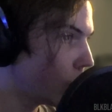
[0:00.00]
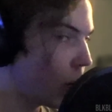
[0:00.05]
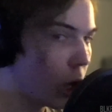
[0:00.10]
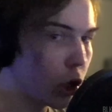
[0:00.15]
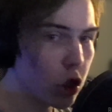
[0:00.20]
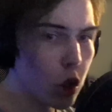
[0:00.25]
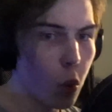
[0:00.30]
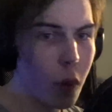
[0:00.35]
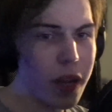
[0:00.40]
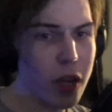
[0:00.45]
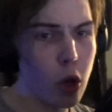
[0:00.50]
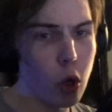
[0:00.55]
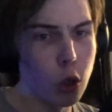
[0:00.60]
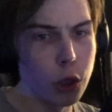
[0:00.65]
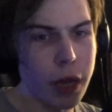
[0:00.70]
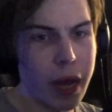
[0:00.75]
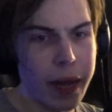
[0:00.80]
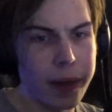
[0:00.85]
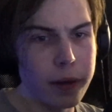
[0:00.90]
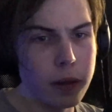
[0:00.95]
Also, wait,
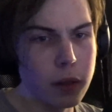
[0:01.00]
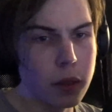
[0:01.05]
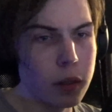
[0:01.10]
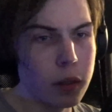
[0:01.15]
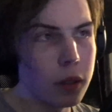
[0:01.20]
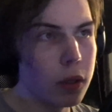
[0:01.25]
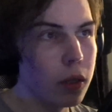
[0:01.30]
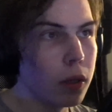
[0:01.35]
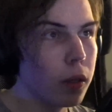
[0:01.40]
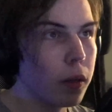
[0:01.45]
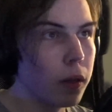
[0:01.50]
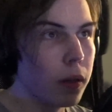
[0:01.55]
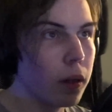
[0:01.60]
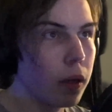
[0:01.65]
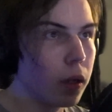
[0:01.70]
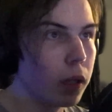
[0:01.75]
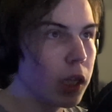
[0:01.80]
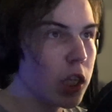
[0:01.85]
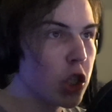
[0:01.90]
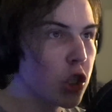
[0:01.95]
hold on.
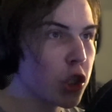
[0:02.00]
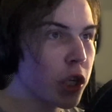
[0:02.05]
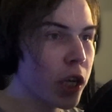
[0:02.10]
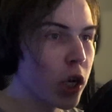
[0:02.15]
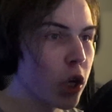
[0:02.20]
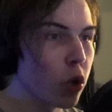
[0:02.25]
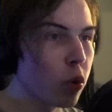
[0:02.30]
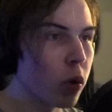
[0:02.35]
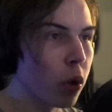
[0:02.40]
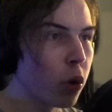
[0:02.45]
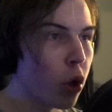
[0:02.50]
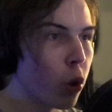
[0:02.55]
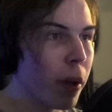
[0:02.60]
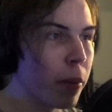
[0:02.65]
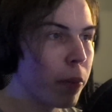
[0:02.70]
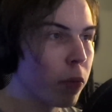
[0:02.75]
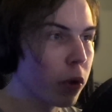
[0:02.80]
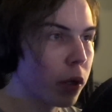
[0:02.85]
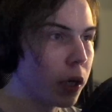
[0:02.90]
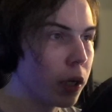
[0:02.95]
Let's check Koroto
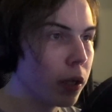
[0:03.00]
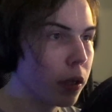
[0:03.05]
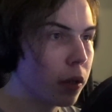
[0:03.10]
memory.